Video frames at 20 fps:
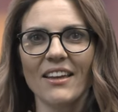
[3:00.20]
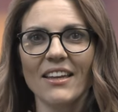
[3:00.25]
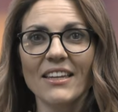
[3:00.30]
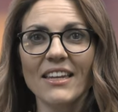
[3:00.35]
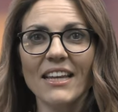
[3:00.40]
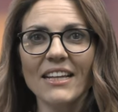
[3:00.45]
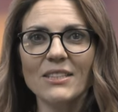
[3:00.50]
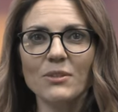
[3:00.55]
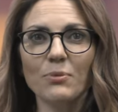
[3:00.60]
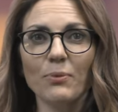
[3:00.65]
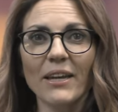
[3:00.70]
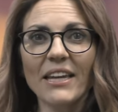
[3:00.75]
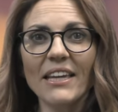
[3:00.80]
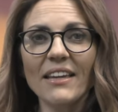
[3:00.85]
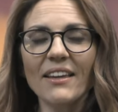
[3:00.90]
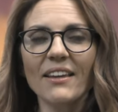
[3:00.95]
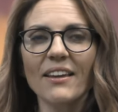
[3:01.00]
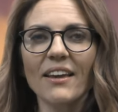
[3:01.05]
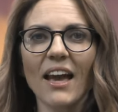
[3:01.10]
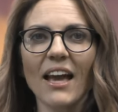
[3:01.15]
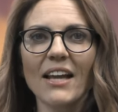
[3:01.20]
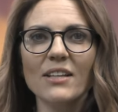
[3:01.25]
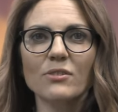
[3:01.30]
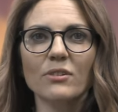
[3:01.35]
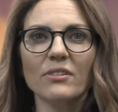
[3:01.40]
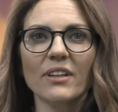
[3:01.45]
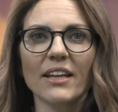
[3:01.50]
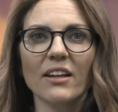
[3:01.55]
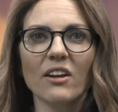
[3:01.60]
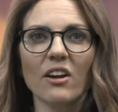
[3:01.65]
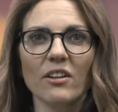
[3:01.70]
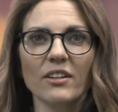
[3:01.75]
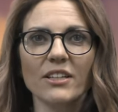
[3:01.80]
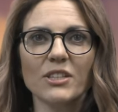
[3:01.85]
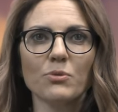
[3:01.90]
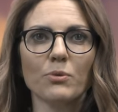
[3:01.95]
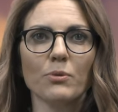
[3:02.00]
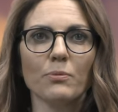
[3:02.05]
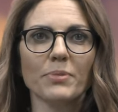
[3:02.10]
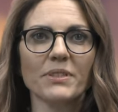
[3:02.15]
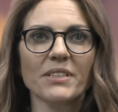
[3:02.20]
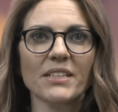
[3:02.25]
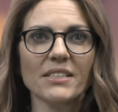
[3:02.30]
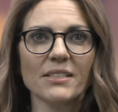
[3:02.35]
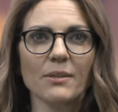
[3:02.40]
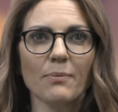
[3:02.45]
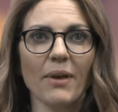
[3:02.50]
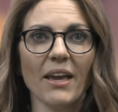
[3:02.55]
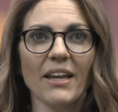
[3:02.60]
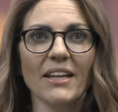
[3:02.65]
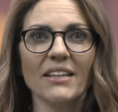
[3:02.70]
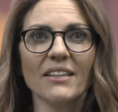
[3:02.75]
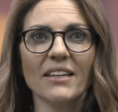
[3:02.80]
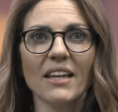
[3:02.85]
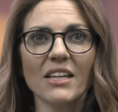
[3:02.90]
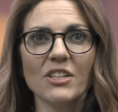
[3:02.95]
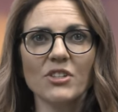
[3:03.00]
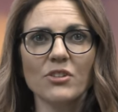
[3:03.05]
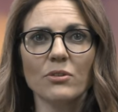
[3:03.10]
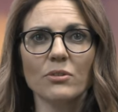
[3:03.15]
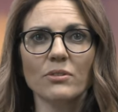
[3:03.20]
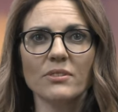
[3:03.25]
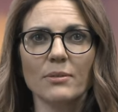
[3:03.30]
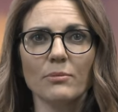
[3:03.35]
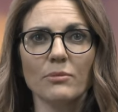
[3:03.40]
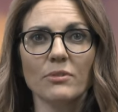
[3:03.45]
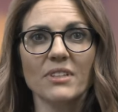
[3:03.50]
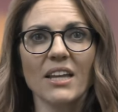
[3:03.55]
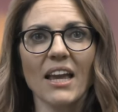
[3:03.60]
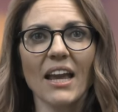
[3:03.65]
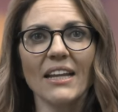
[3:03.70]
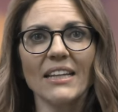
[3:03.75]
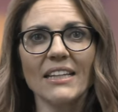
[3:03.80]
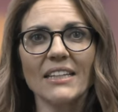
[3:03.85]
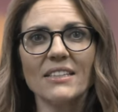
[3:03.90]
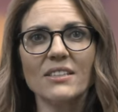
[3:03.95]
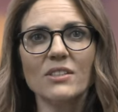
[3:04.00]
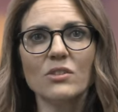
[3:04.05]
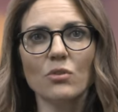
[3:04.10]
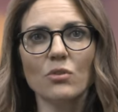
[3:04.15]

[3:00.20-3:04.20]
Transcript: Next week, Hazel Glen College will participate in National Simultaneous